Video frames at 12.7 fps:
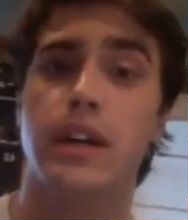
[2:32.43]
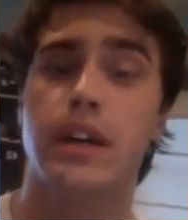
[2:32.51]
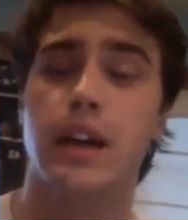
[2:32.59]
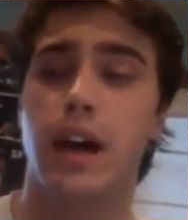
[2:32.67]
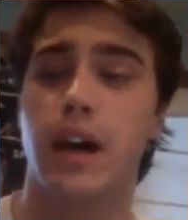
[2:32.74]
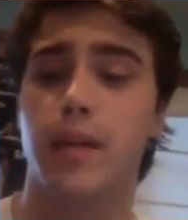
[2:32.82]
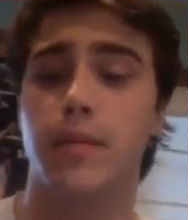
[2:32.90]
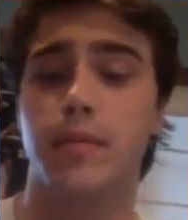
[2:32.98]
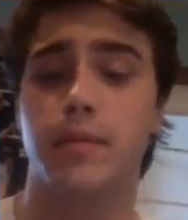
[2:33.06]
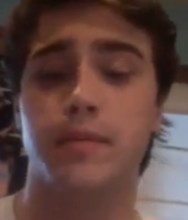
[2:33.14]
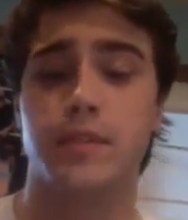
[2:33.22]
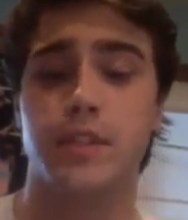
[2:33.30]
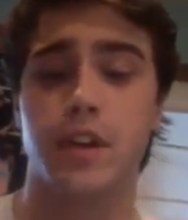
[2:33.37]
Um,
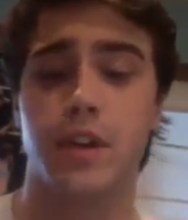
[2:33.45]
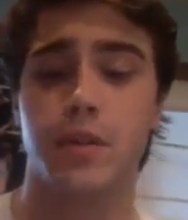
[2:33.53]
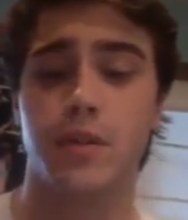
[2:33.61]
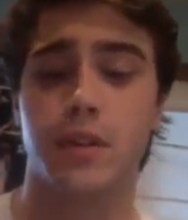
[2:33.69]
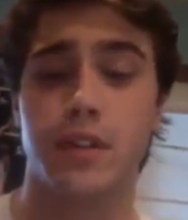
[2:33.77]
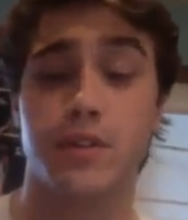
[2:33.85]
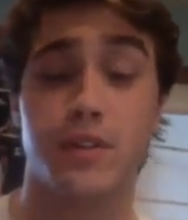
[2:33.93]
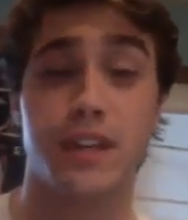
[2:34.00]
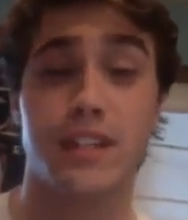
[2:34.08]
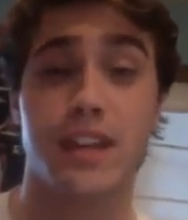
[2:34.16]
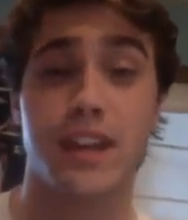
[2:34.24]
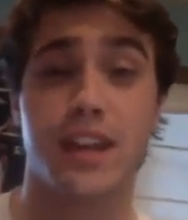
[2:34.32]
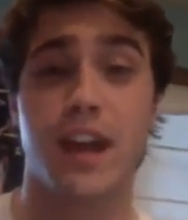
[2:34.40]
so it's really
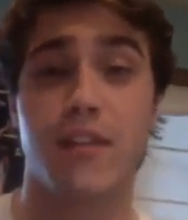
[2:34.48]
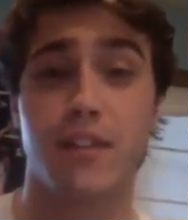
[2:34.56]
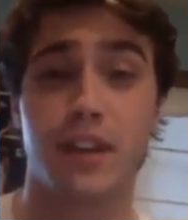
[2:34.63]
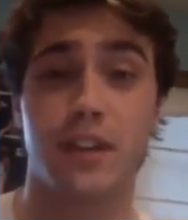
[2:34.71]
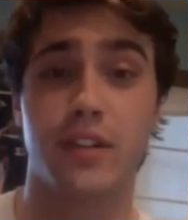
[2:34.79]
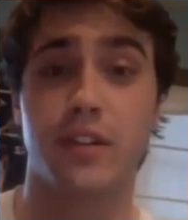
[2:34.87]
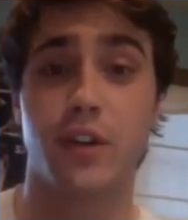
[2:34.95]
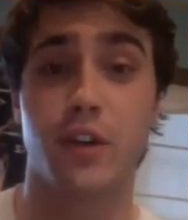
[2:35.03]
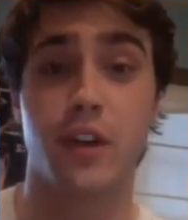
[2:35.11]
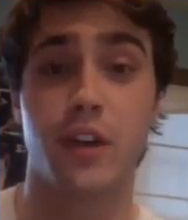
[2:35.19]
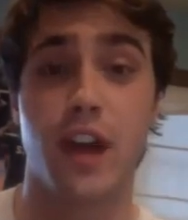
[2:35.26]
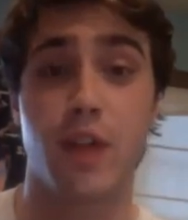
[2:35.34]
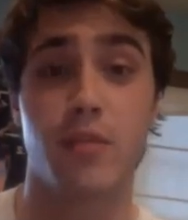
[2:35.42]
exciting having her at the
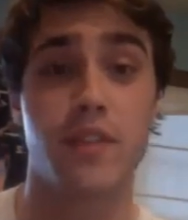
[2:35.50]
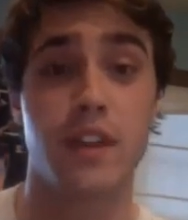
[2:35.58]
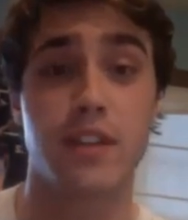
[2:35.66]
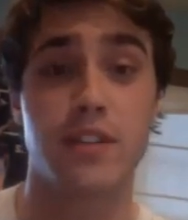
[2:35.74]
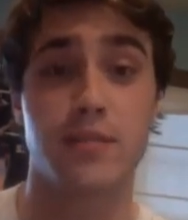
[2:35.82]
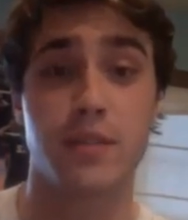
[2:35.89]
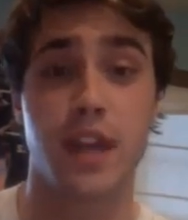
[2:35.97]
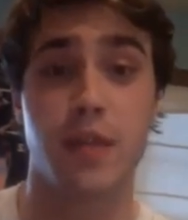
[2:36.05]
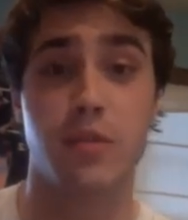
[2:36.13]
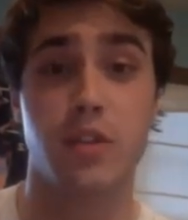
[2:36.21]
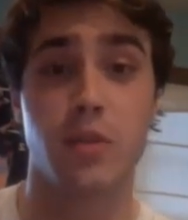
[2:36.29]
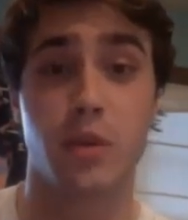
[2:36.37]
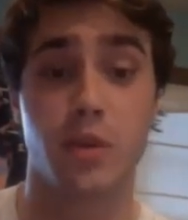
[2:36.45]
helm of this and being able
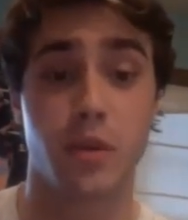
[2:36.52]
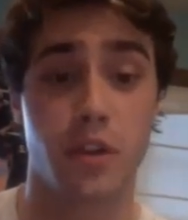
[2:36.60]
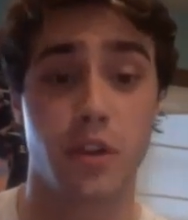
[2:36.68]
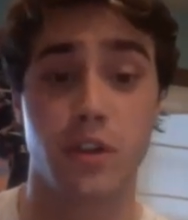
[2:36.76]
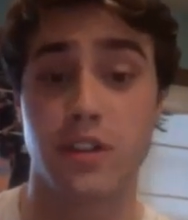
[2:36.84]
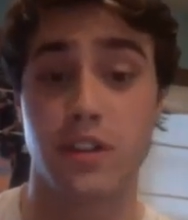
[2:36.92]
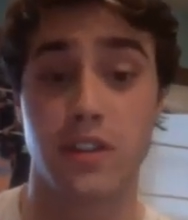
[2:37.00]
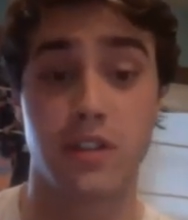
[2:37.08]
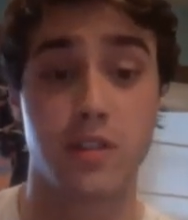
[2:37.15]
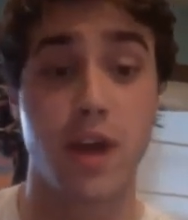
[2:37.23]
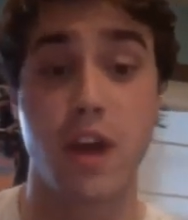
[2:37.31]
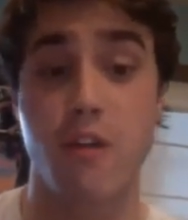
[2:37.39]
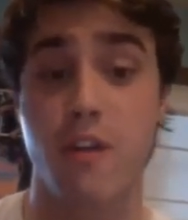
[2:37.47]
to work with her. It's
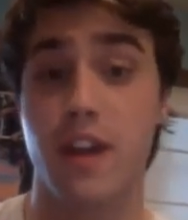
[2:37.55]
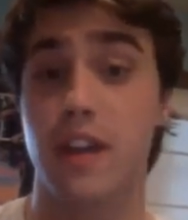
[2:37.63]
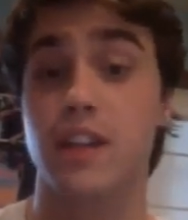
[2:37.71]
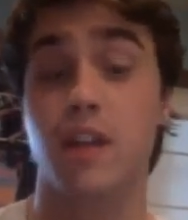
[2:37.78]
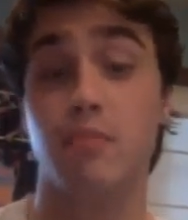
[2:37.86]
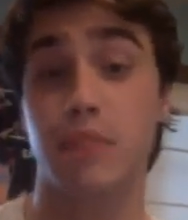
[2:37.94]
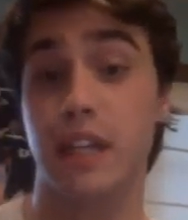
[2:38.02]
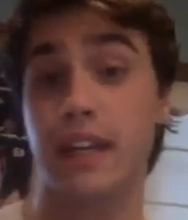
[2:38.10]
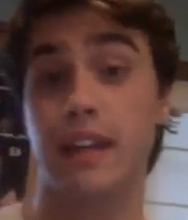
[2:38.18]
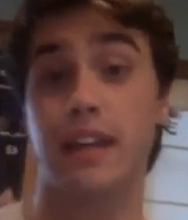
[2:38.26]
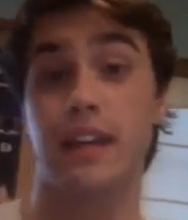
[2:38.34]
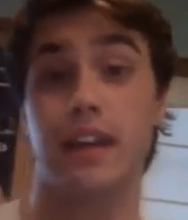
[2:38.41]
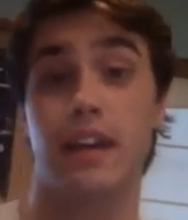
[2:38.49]
inspiring, it's humbling,
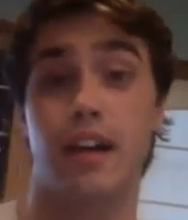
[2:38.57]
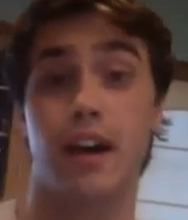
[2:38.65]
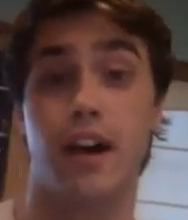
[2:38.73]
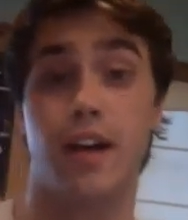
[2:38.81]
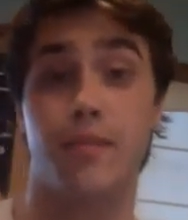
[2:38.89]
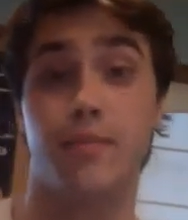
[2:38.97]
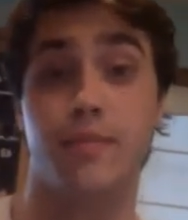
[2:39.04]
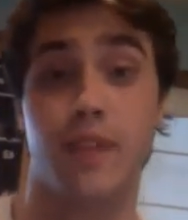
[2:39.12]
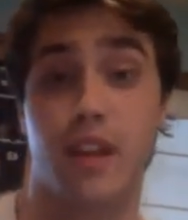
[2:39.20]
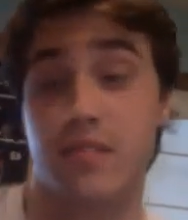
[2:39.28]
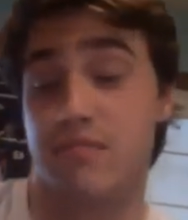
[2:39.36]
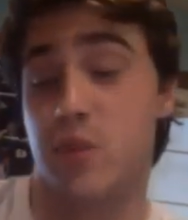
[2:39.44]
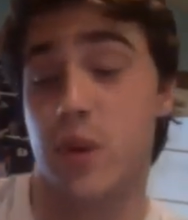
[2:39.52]
um,
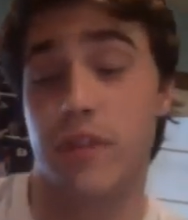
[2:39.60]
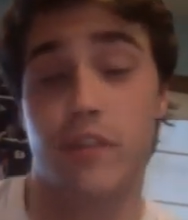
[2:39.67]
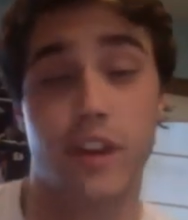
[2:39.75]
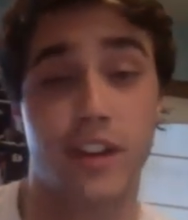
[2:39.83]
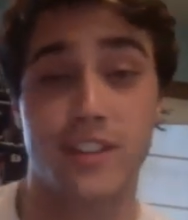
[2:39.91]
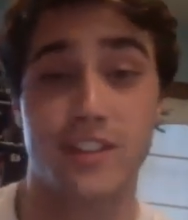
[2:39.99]
and quite frankly, it's